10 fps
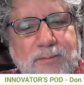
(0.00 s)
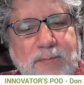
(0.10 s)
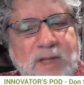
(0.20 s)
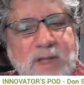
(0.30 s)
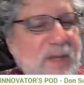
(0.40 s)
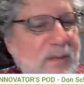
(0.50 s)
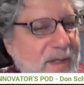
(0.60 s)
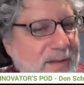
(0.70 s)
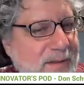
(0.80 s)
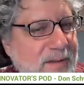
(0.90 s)
That's me
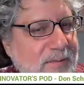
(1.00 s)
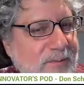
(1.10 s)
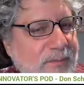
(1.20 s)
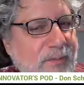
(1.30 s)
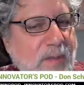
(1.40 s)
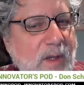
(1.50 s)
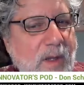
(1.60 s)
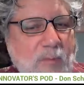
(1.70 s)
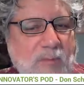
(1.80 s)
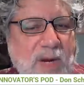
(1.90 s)
basically.
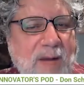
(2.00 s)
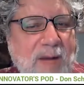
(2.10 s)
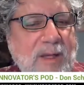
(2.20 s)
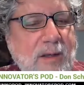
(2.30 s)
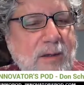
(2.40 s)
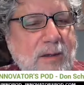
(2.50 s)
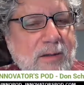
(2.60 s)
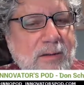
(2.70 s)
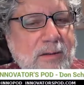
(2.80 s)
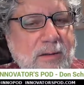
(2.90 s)
Bobby,
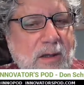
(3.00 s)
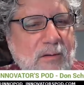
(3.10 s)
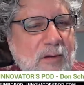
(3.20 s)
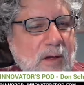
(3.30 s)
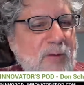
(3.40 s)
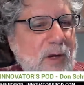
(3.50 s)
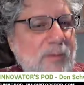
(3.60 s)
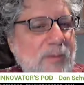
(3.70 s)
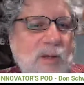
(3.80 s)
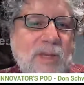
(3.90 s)
I'll probably
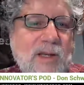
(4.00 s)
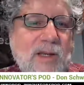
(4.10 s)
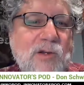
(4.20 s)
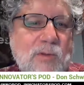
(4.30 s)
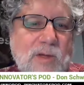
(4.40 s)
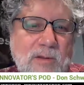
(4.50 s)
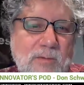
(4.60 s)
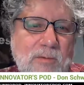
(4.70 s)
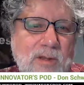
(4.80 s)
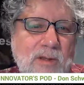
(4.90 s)
come back and do another
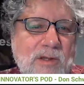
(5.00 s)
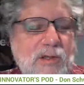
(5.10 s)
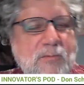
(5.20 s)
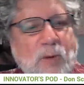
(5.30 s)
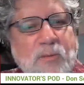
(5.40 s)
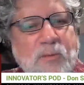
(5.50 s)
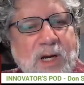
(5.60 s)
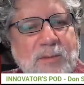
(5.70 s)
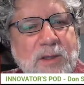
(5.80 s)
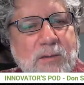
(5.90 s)
one of these with
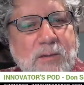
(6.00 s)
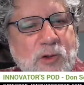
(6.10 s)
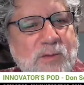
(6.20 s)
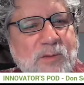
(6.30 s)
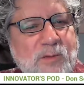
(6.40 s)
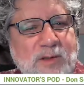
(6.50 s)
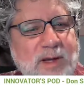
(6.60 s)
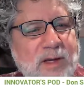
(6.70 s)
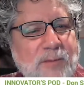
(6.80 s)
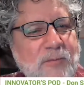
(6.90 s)
Bobby. She's been tied
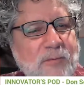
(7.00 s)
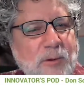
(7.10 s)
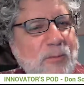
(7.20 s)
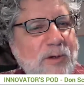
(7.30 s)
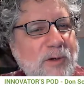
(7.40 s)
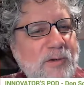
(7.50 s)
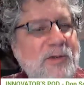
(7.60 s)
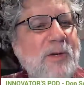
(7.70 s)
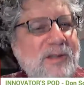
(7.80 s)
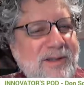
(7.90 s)
up. We're in New
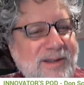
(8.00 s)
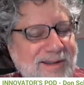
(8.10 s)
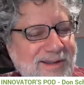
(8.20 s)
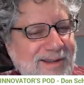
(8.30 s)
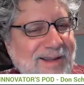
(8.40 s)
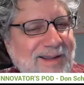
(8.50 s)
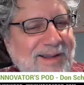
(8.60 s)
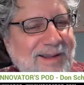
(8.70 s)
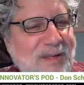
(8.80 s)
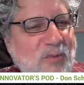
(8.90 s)
England, and
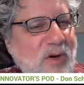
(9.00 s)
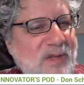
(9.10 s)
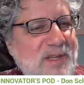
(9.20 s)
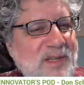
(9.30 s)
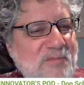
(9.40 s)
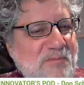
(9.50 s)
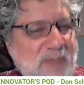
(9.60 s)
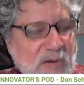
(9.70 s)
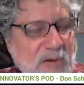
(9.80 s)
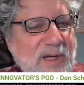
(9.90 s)
Boston is
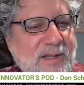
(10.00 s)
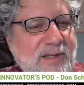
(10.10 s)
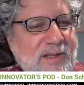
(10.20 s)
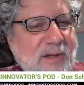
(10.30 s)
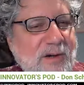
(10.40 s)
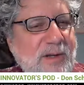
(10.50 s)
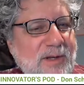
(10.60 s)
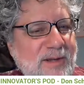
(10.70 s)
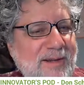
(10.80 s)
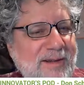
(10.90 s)
buried in snow, and
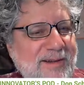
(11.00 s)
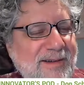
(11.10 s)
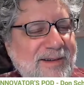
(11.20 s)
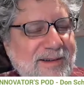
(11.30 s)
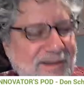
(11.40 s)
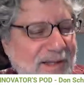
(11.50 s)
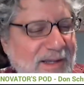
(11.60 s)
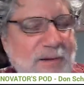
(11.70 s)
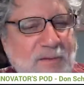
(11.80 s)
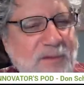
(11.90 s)
it
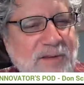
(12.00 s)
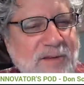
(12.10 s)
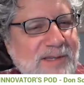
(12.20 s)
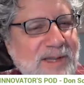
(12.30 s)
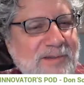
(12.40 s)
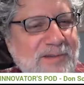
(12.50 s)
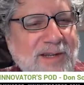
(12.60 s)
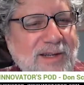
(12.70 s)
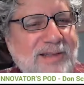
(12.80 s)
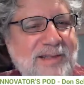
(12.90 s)
even affects the internet,
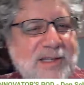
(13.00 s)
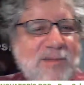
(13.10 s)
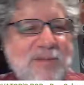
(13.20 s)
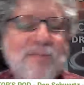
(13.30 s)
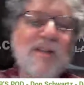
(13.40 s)
it seems. But